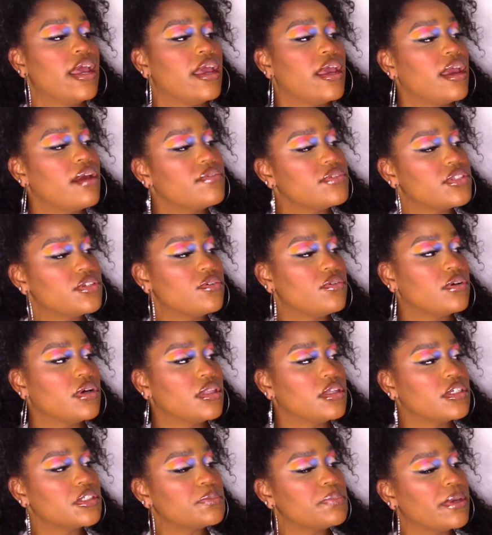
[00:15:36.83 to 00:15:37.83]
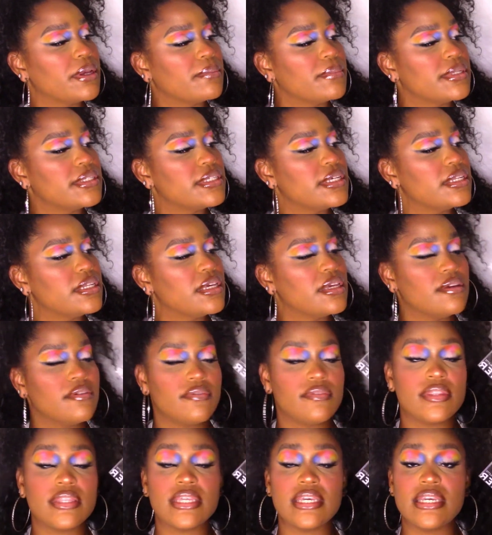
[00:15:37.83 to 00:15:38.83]
Every single color is pigmented,
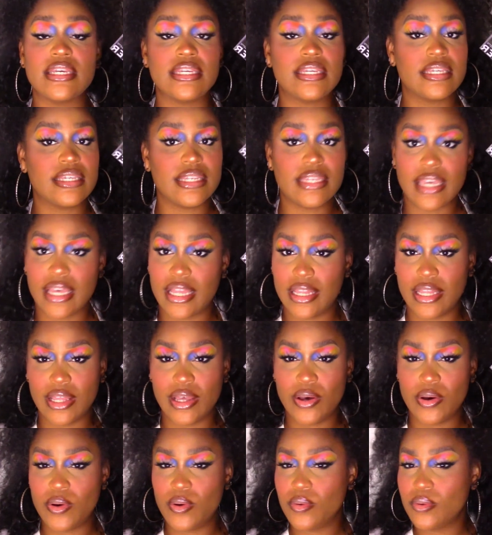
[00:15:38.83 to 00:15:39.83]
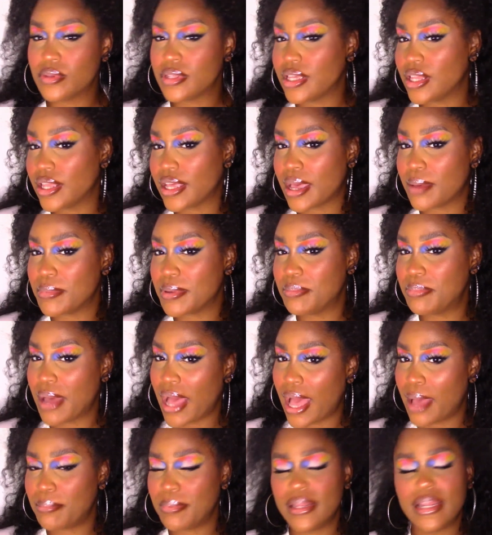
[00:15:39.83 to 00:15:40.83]
even the yellow. The yellow got me
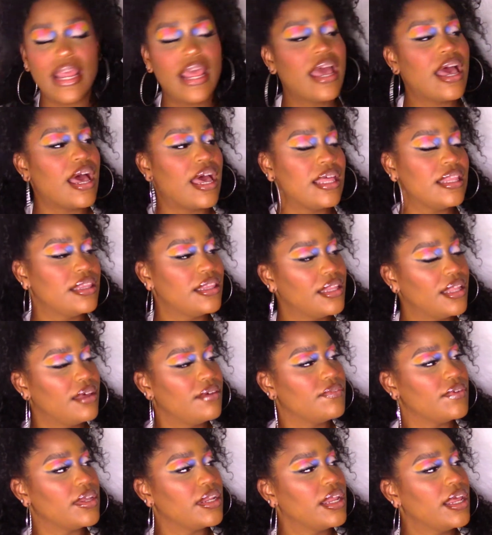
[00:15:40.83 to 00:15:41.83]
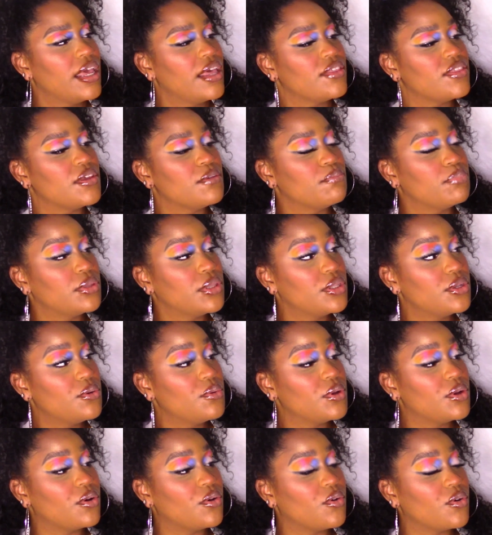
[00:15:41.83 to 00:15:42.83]
popping. I love it. The
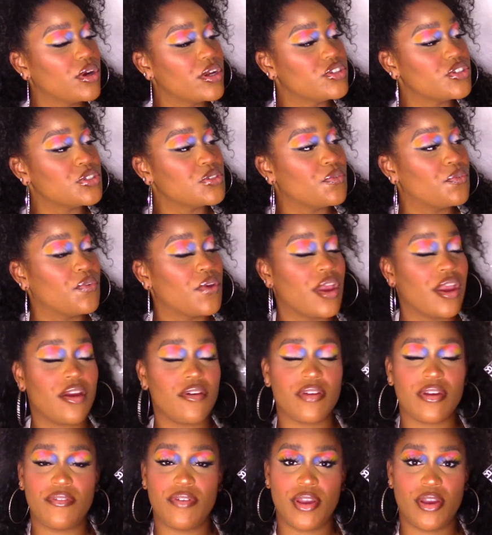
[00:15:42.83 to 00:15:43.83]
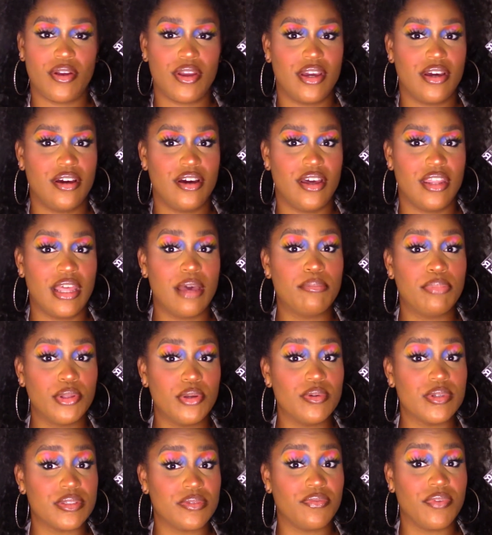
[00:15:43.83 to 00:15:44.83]
blue and orange is very, very good. That
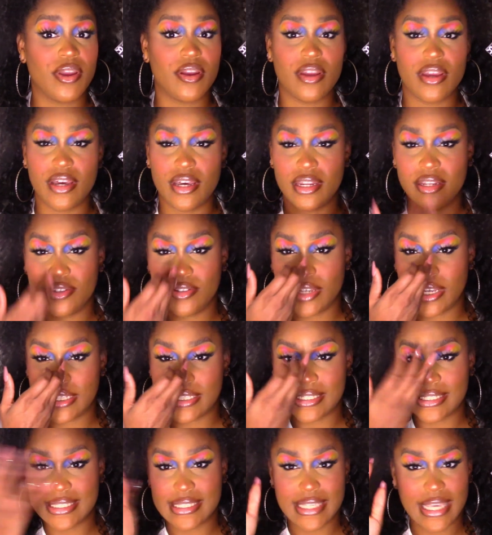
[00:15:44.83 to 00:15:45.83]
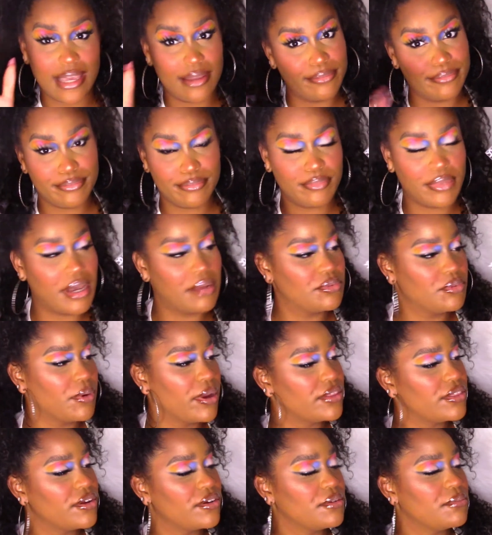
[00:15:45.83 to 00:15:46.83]
blue is very good. You guys can see I popped
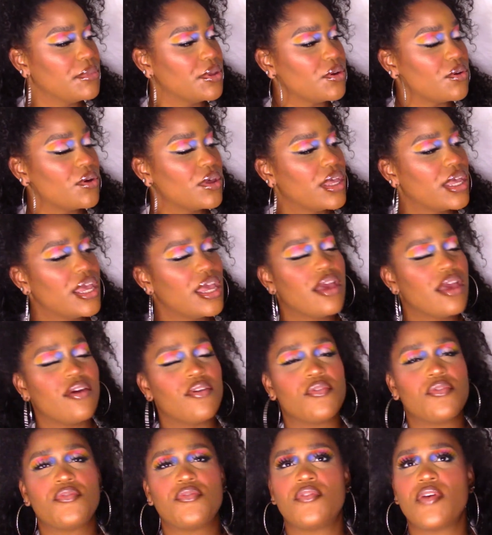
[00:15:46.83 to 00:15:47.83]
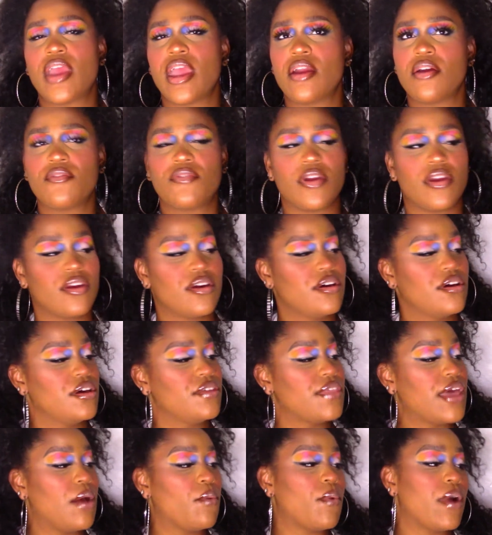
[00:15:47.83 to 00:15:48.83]
right there in the middle very very
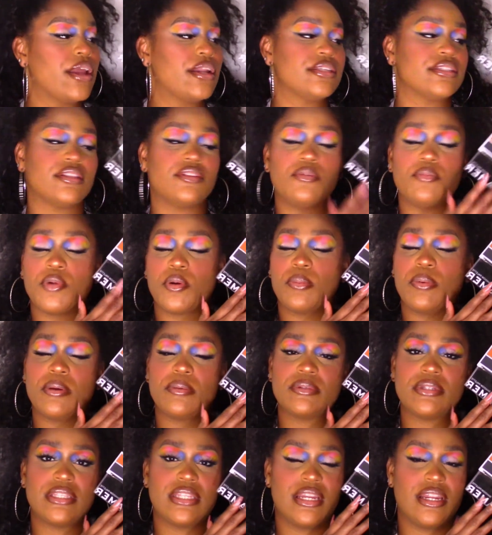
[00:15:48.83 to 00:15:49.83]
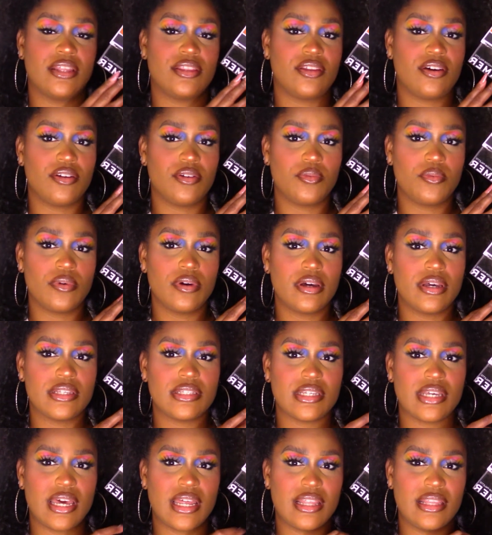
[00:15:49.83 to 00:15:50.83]
good that white is a little more pigmented than i thought it would
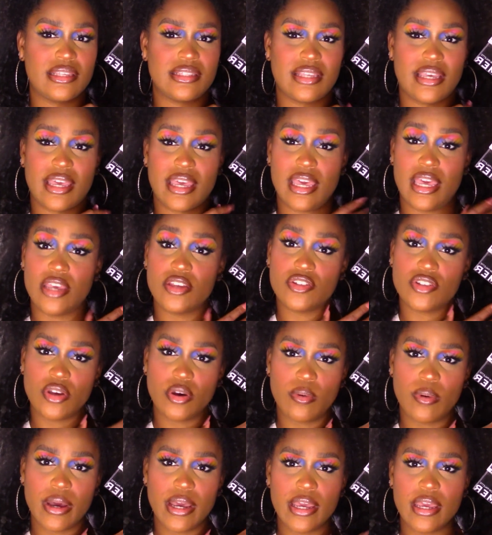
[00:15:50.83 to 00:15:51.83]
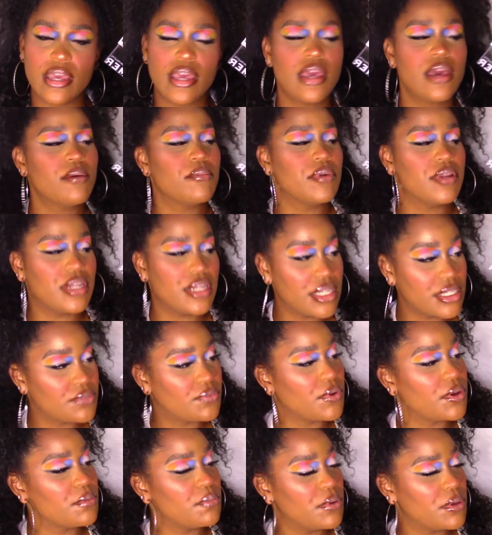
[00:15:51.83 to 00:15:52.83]
because it kind of looks like an eggshell white but it is
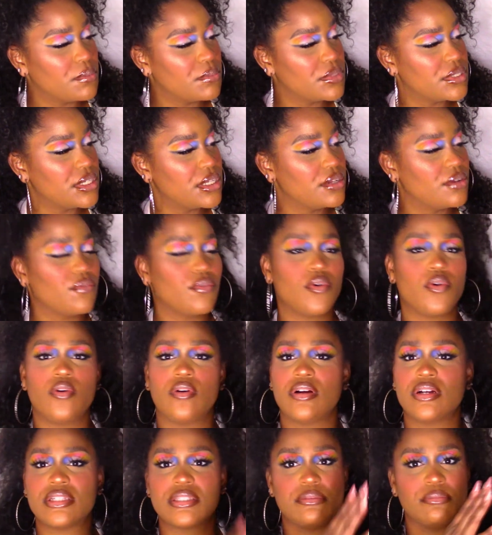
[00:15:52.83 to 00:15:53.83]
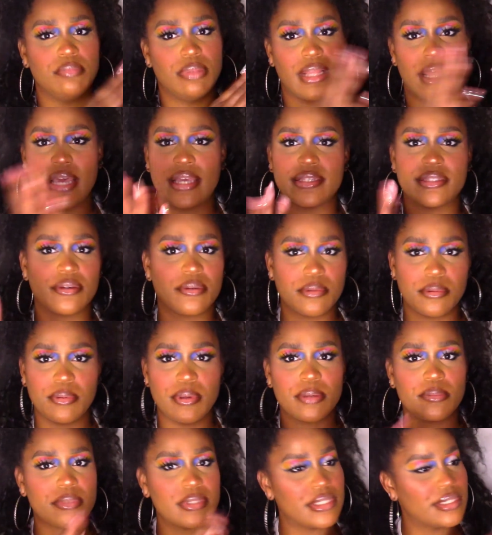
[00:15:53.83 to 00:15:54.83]
very pigmented of course black is going to
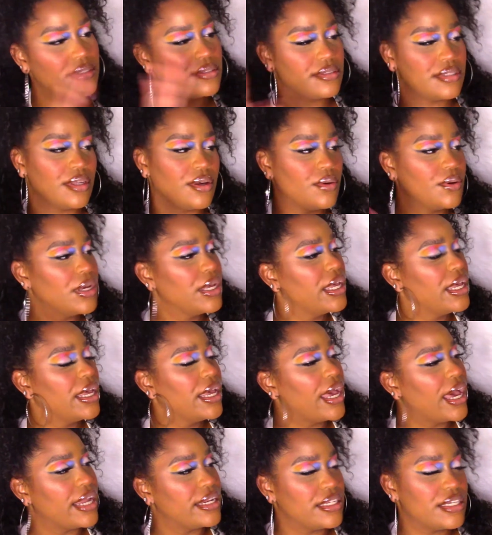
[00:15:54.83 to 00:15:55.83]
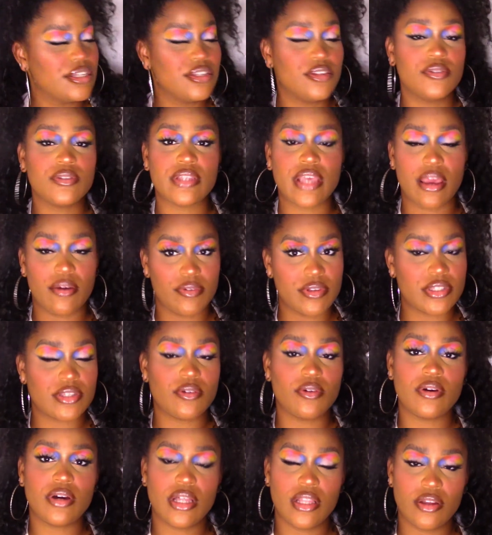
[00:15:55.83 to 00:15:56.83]
be pigmented so i did use every
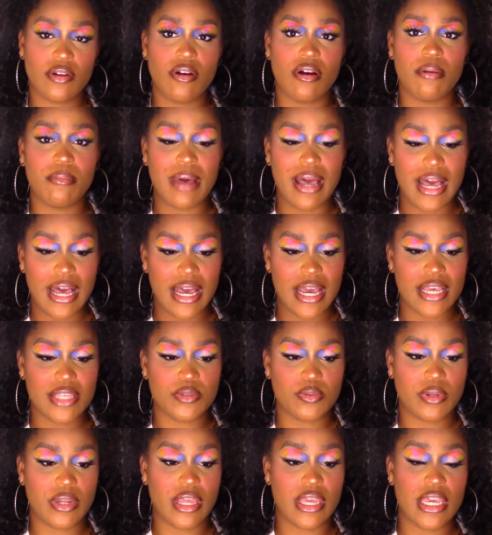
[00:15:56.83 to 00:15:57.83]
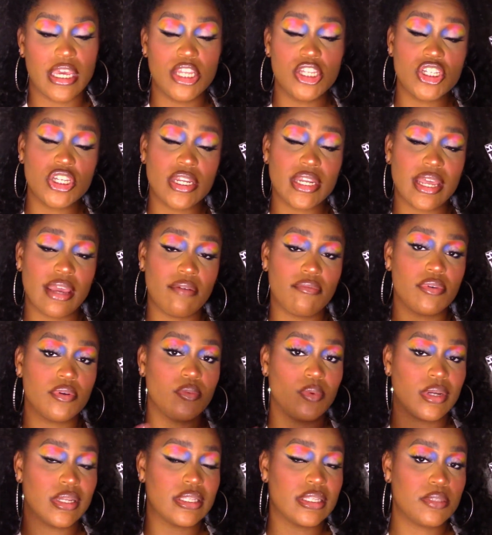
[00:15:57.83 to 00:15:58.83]
single color on my eyes with each and every
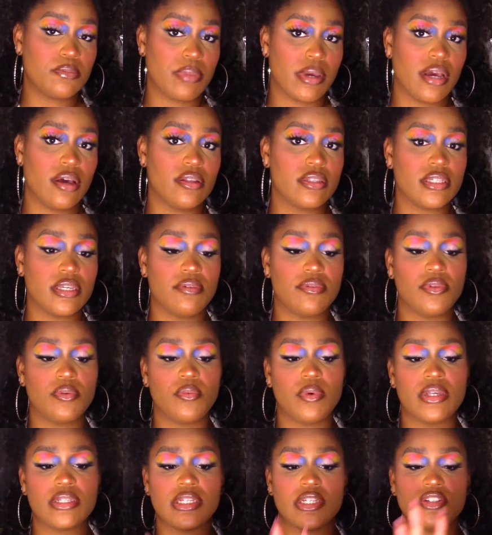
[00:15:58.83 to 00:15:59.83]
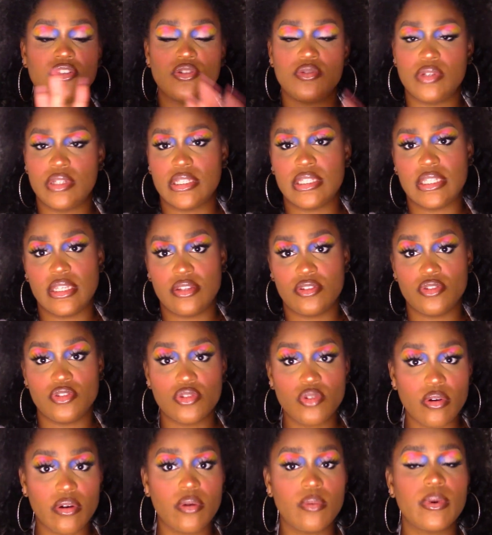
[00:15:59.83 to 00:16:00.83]
one of these palettes even the ones that you didn't see a
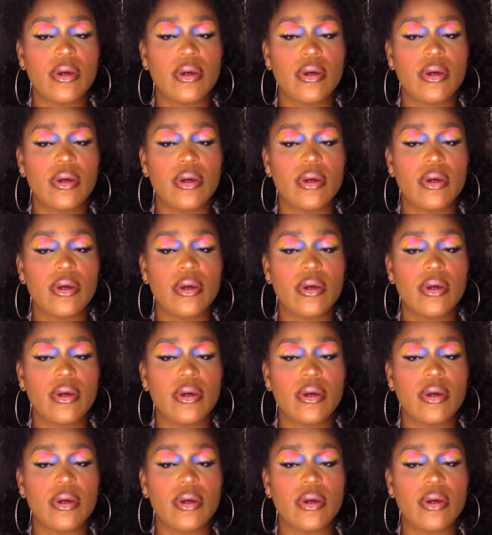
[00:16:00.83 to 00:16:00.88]
tutorial